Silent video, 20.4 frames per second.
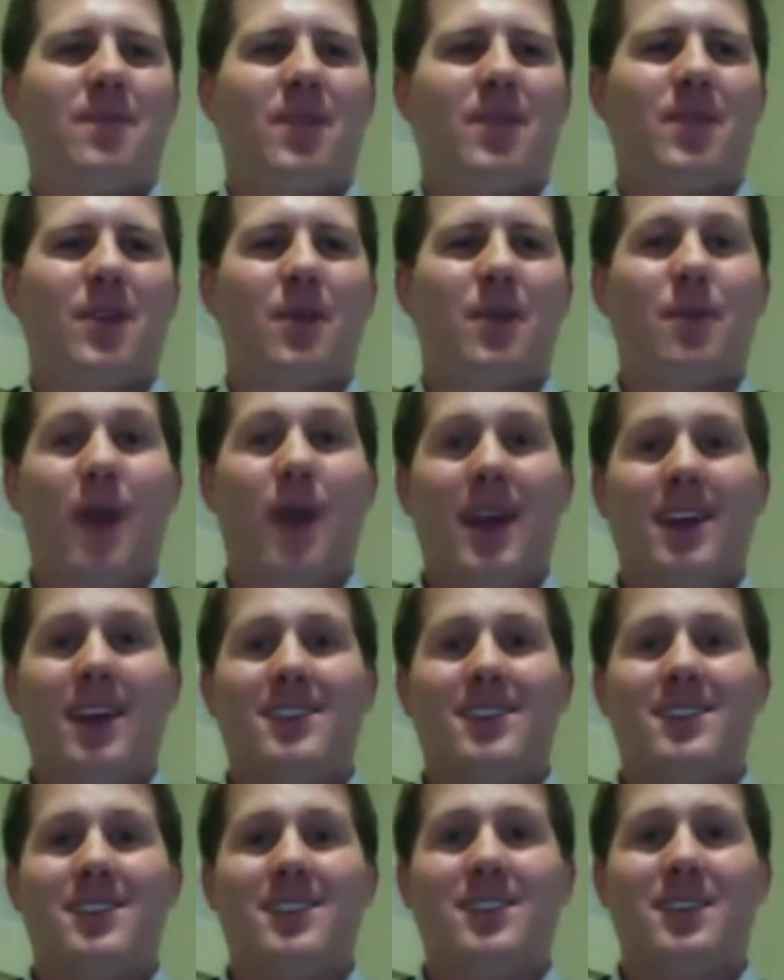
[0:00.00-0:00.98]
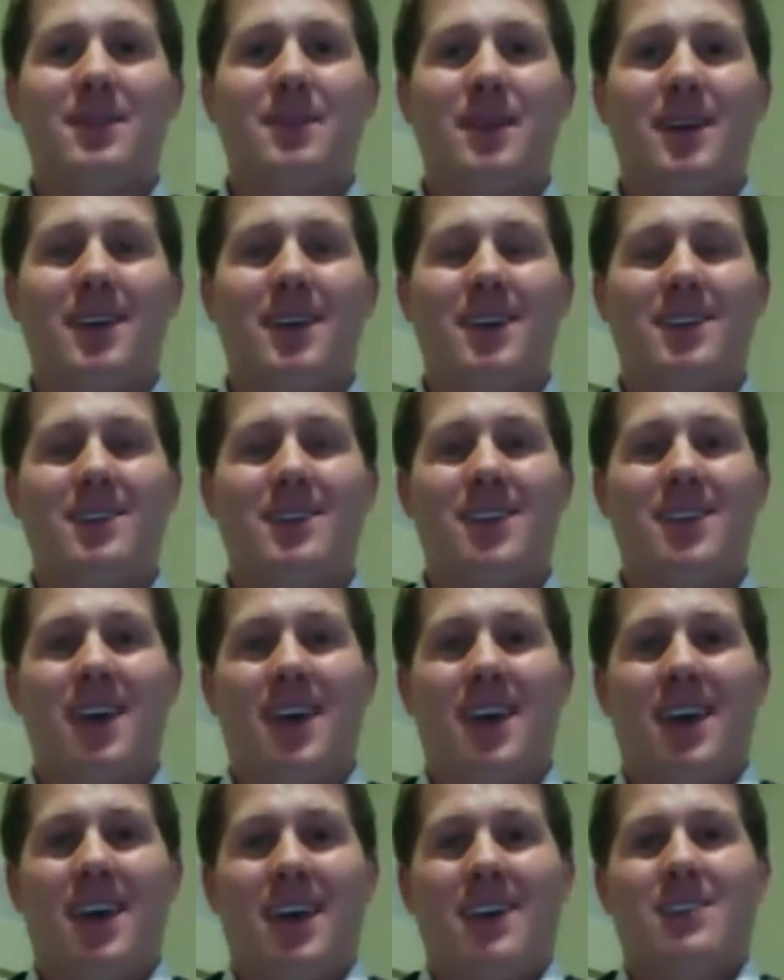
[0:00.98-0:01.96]
Their writing system
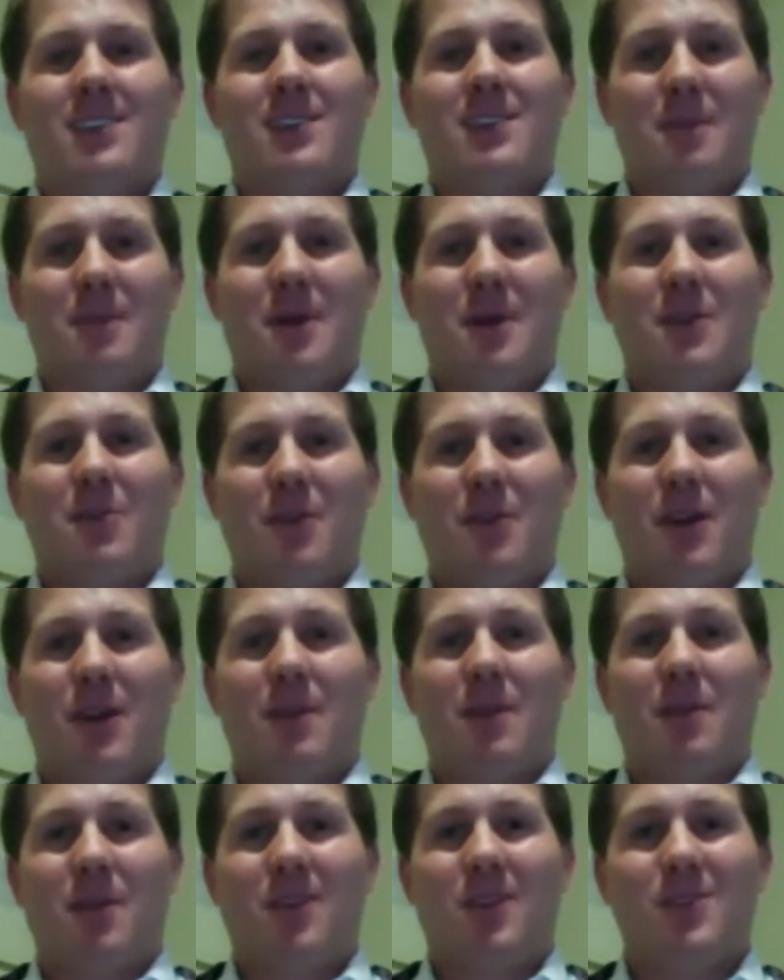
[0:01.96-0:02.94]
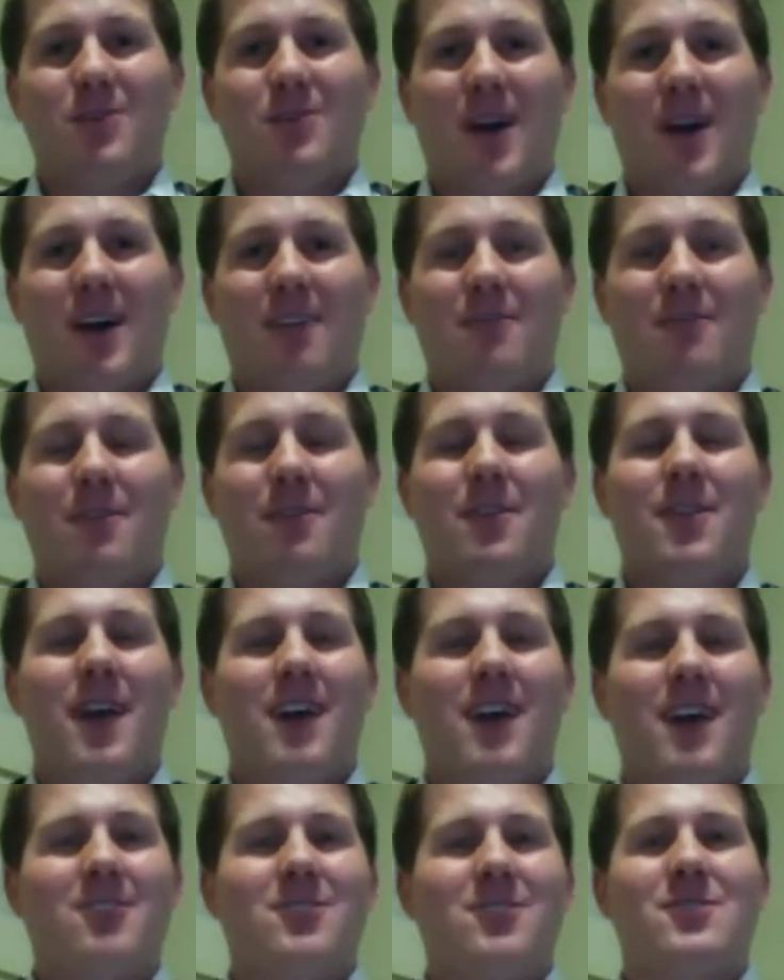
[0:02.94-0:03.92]
is somewhat incredible as well. For
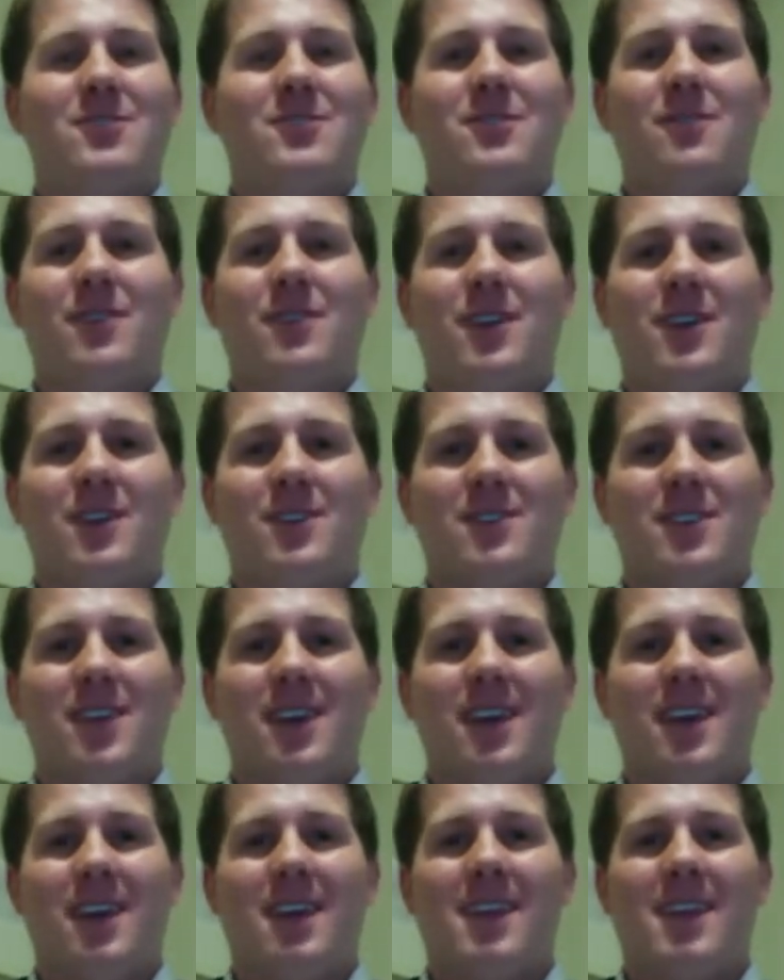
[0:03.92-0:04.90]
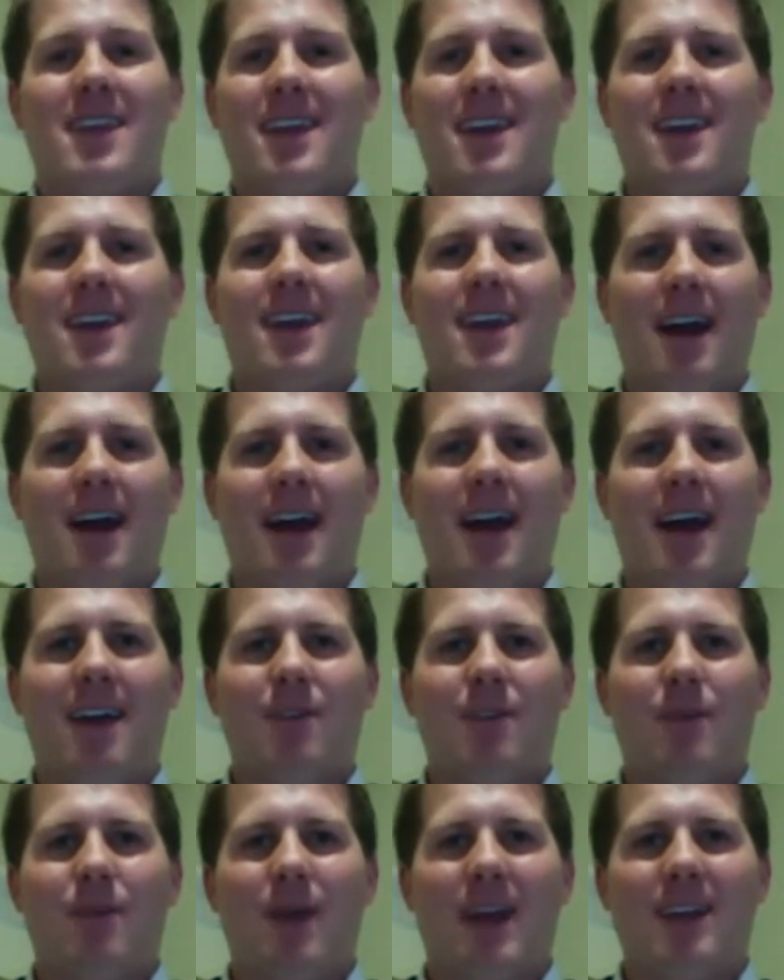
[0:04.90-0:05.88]
thousands of years, they did not
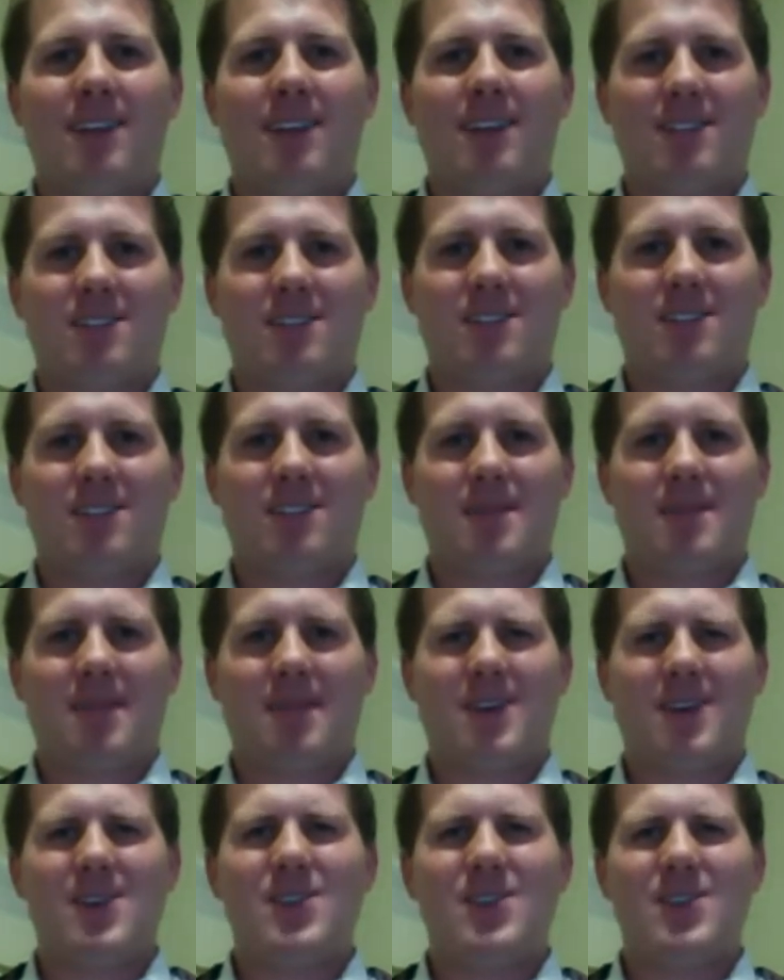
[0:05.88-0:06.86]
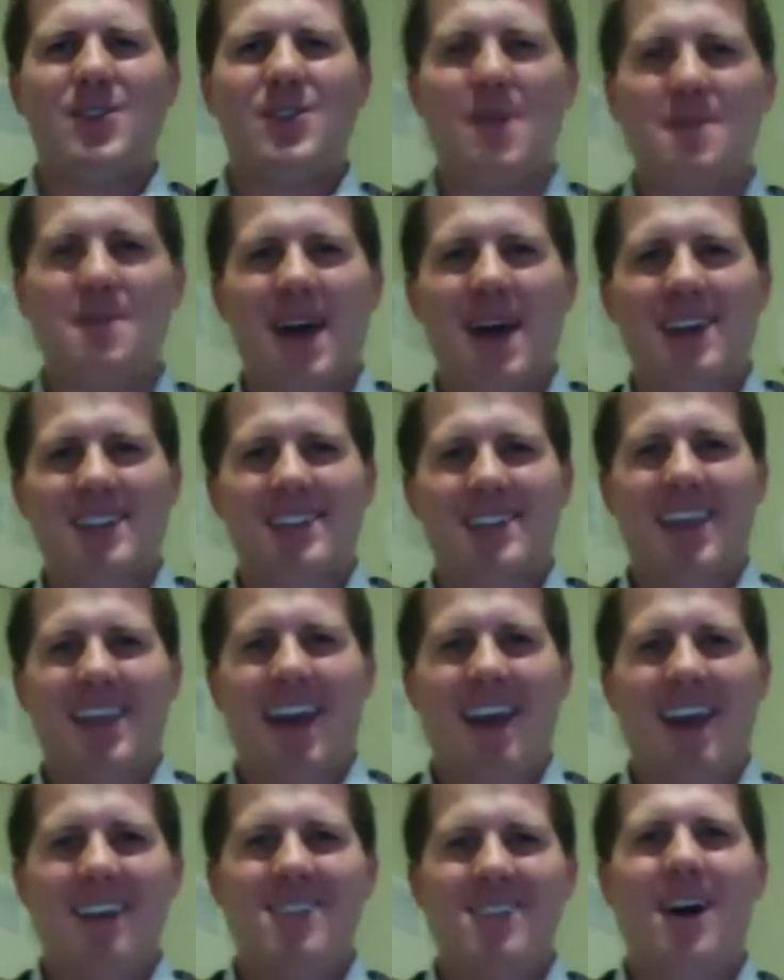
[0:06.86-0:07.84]
have a writing system. Could you imagine
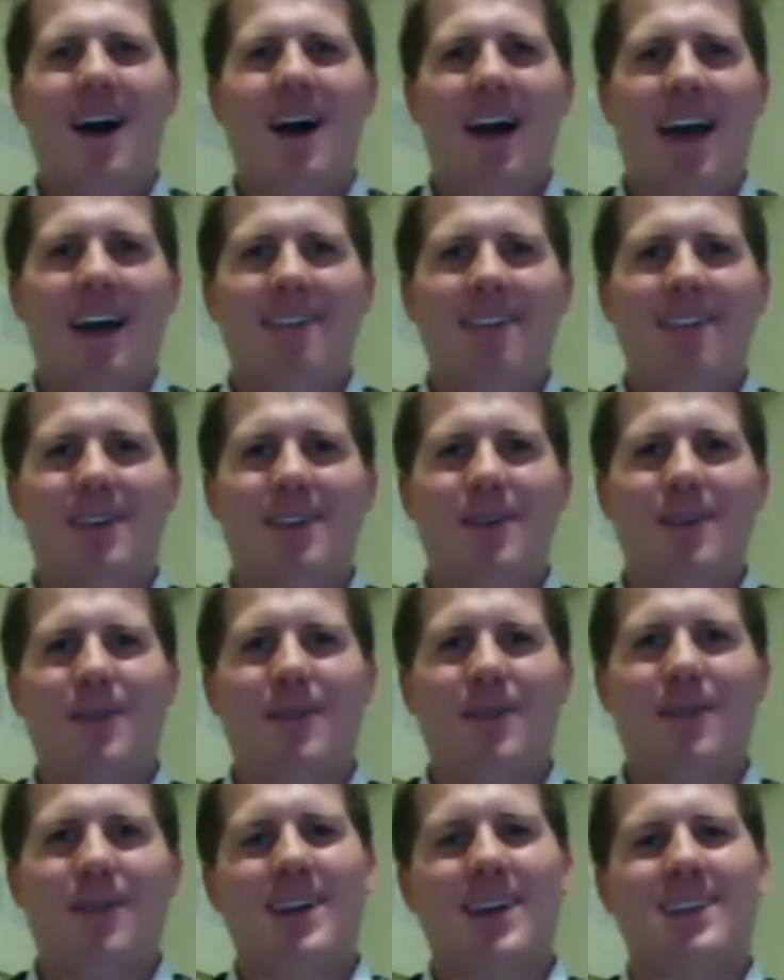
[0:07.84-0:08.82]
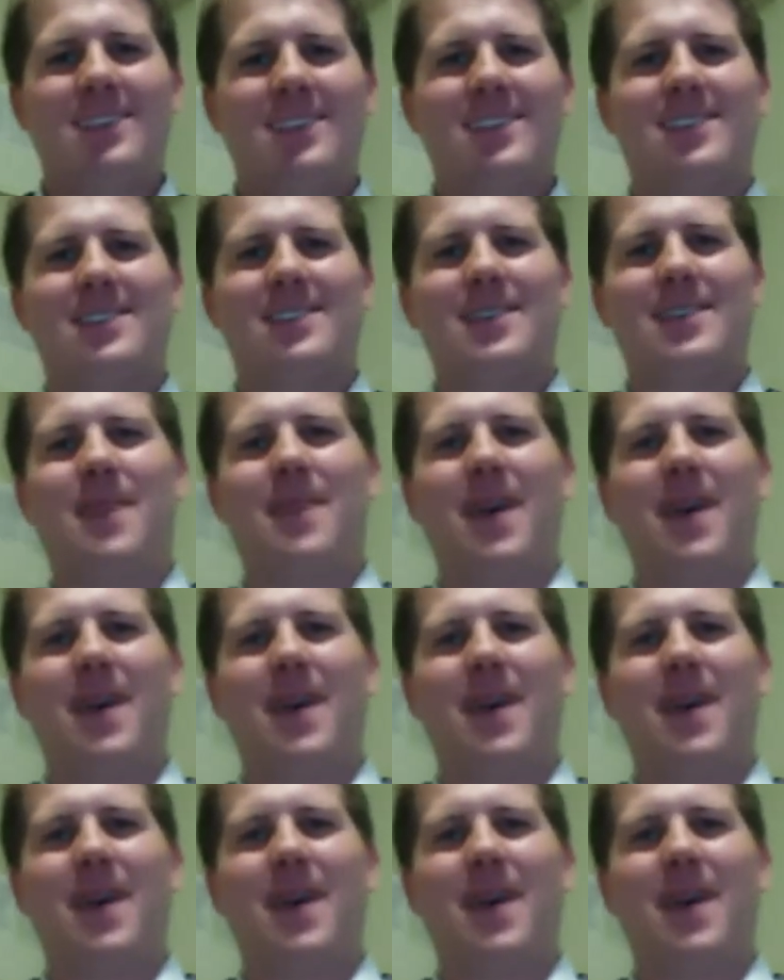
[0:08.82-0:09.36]
that, not having a writing system?